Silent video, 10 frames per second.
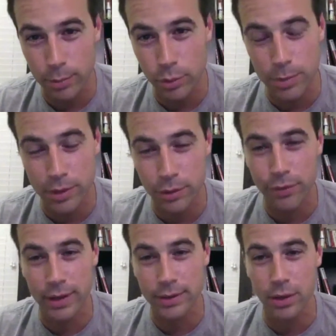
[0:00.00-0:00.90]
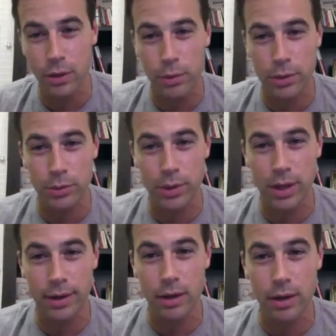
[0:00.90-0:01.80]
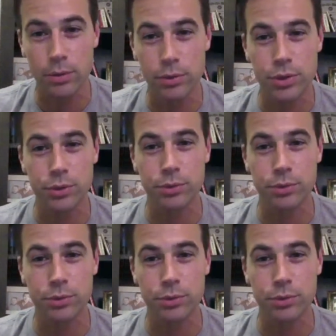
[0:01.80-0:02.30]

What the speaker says: up in your face, though, where you were like, oh, shoot.